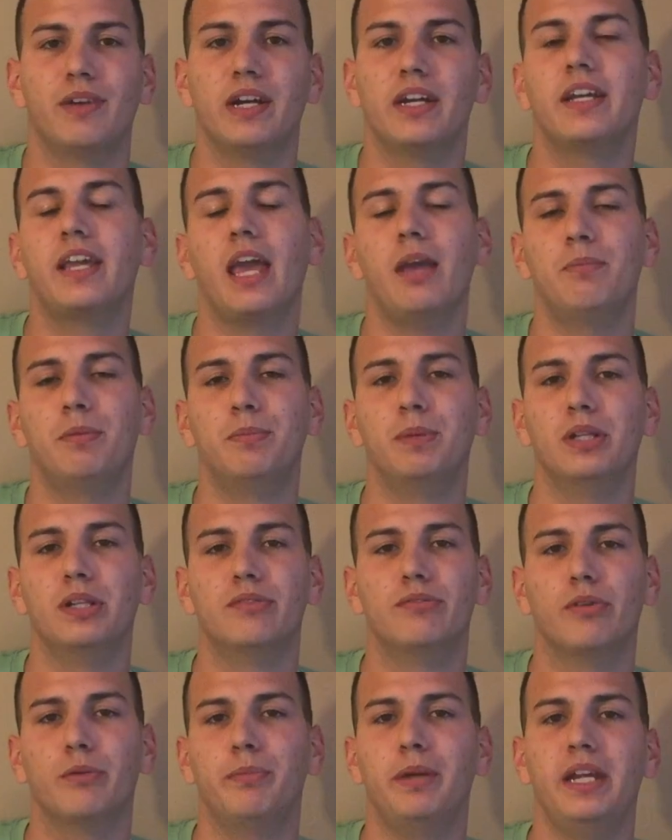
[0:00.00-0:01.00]
very capable
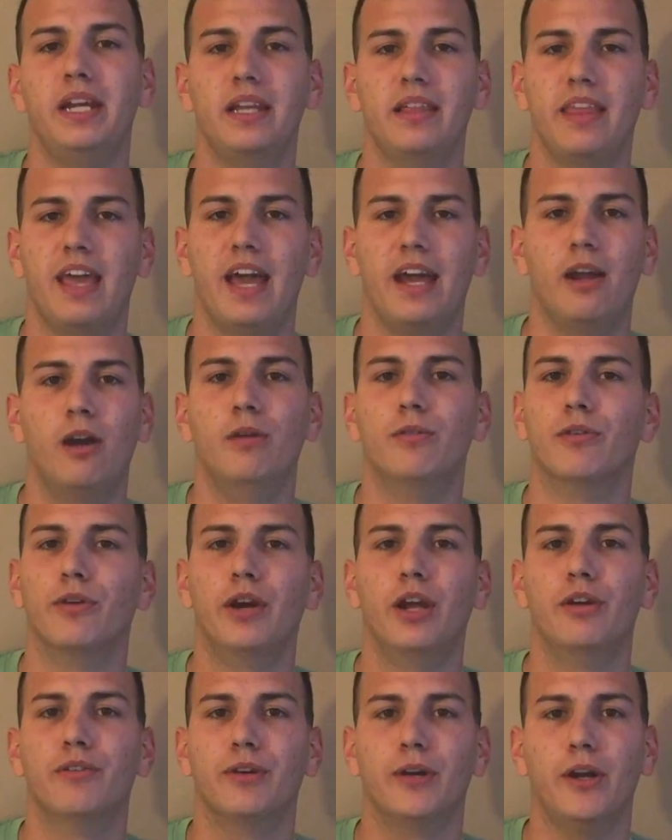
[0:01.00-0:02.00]
of repeating that over
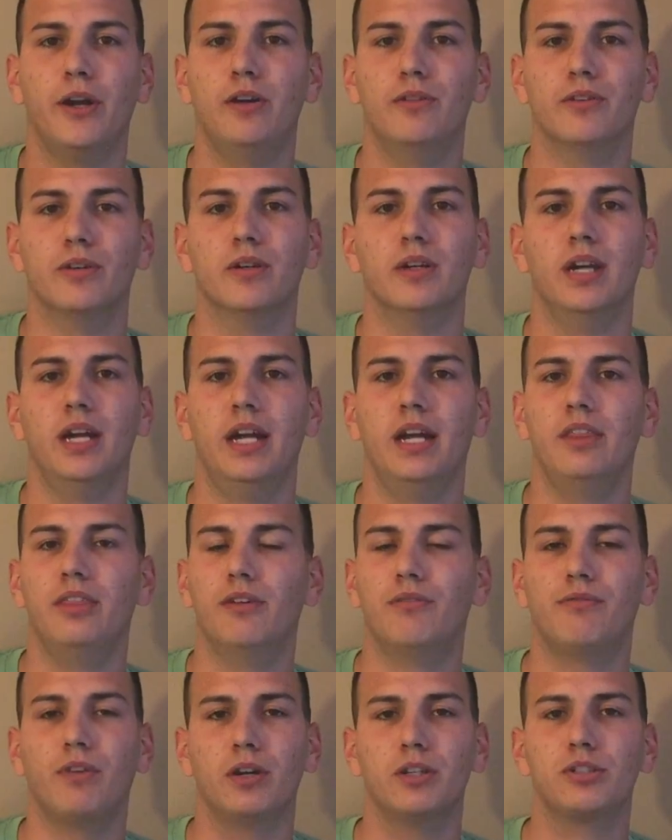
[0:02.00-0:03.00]
and over and over.
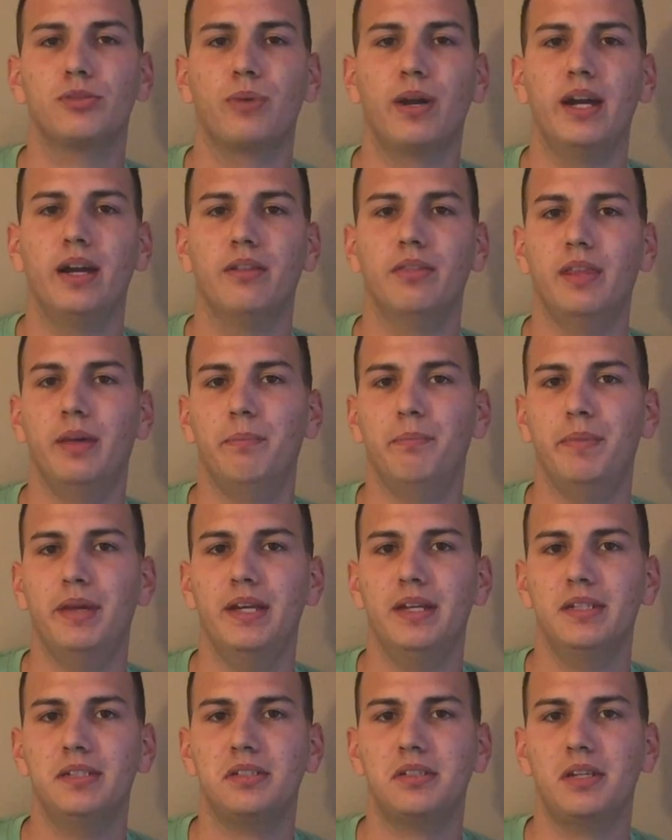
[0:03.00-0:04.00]
The first round that
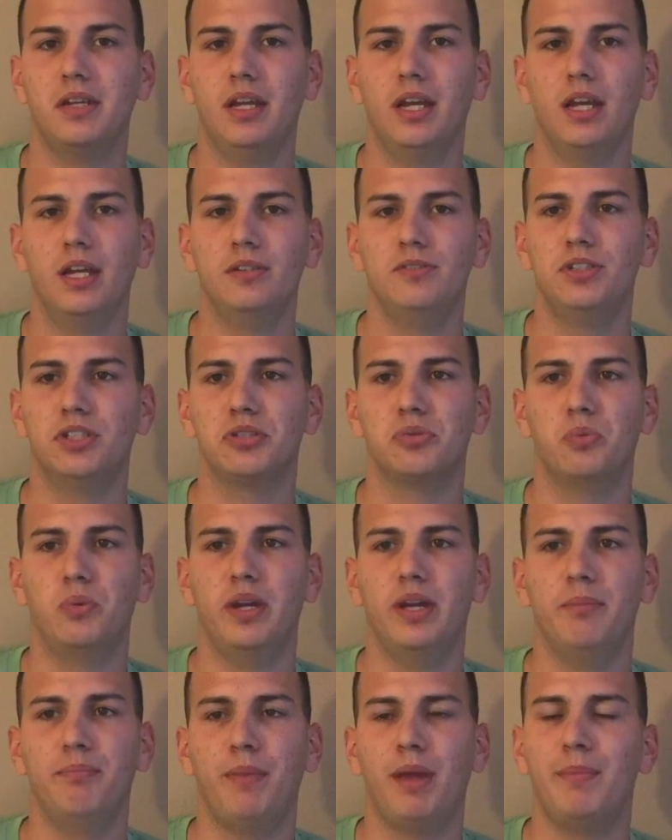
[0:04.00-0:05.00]
missed just
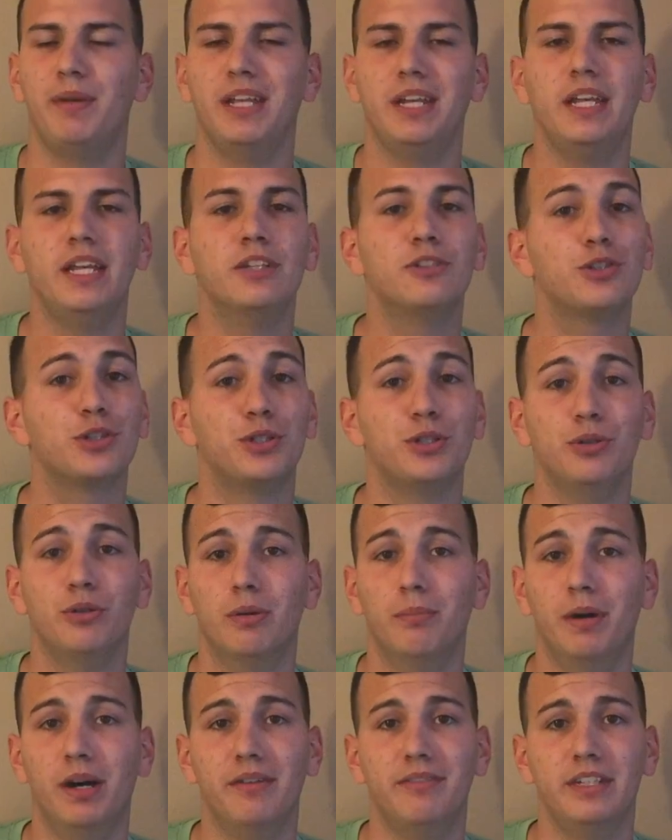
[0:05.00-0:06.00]
went maybe an inch or two
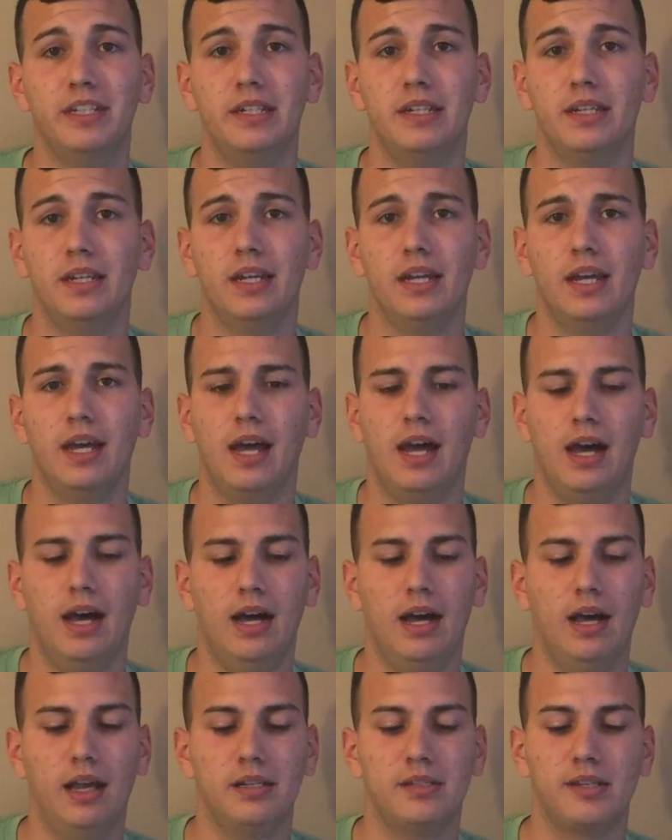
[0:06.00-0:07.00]
above it.
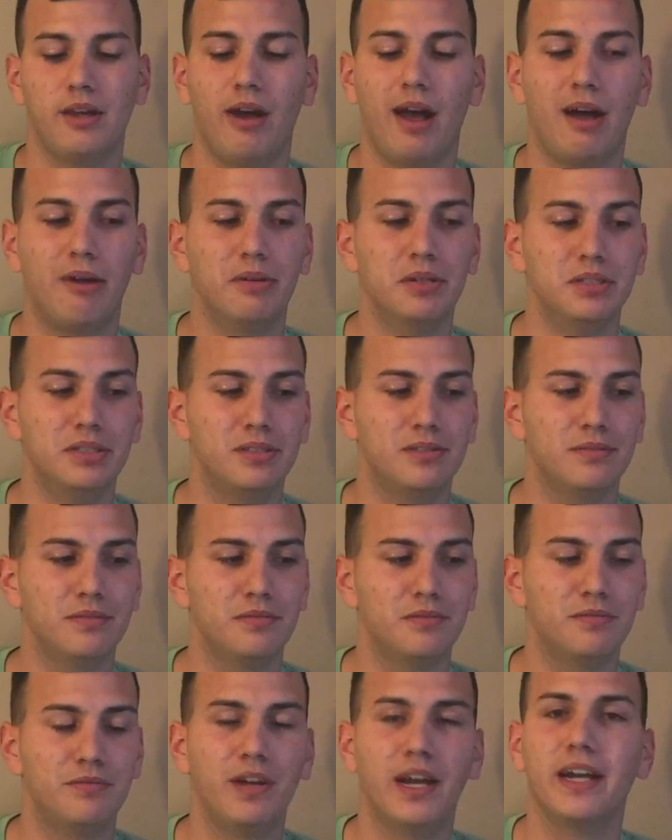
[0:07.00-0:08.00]
So I was
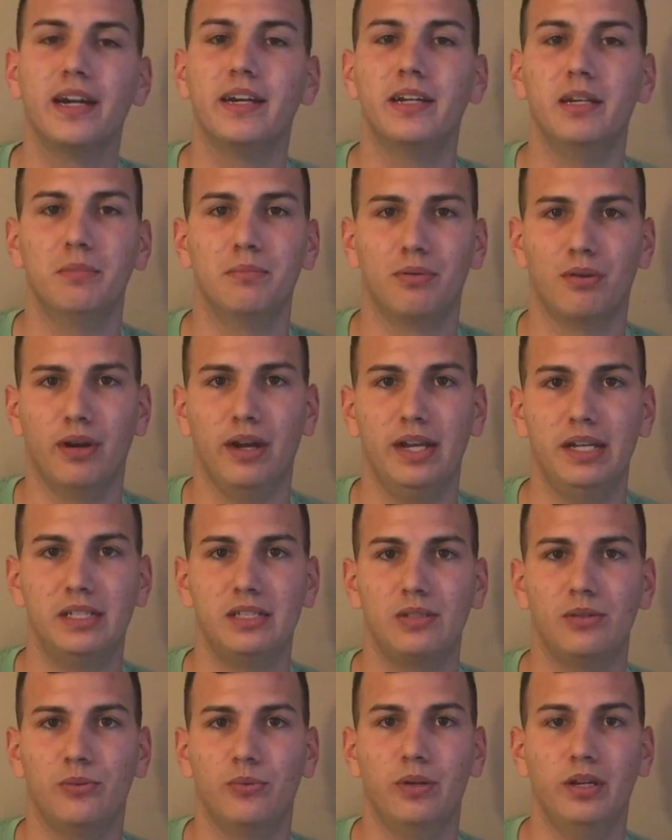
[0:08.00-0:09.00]
very
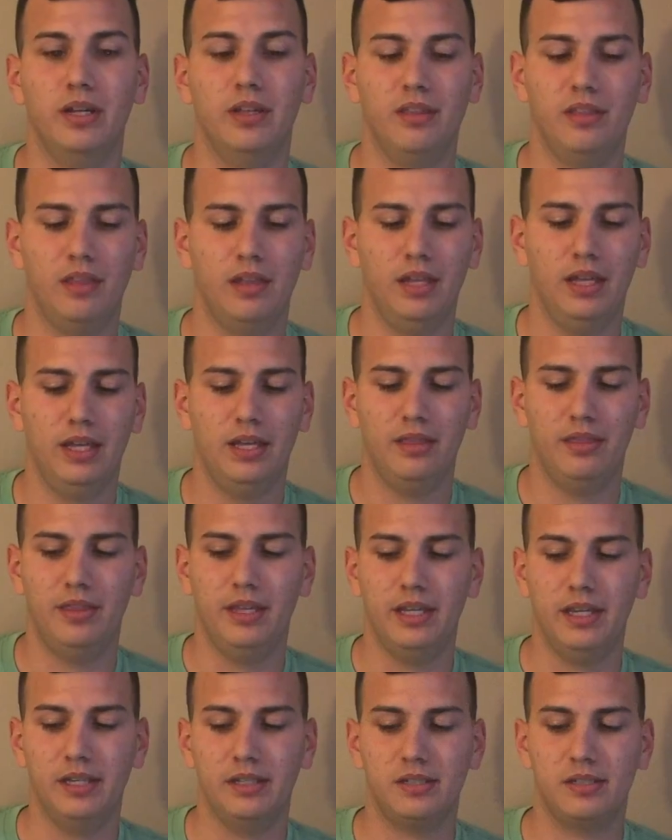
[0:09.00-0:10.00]
impressed with
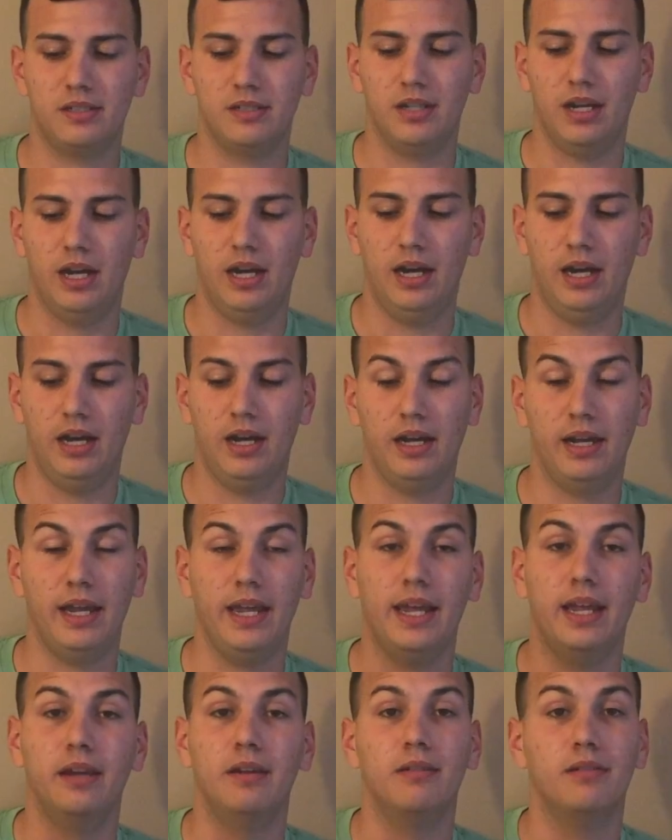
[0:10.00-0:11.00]
this,
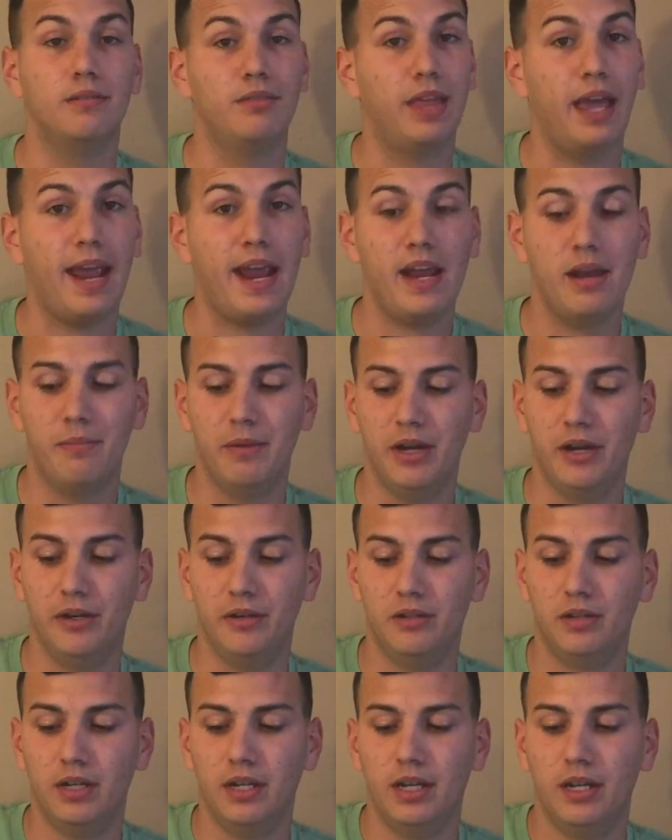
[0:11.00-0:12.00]
and the
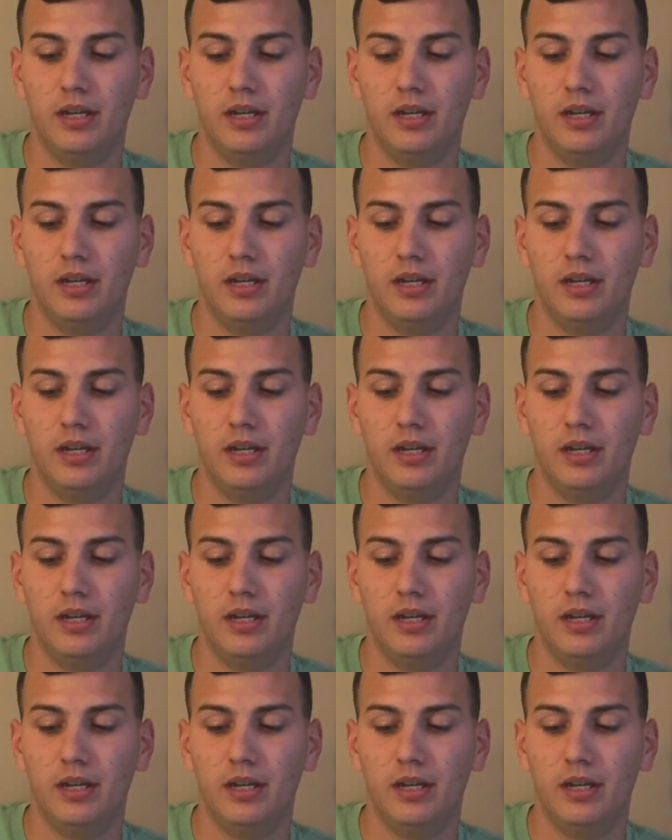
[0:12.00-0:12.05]
ammo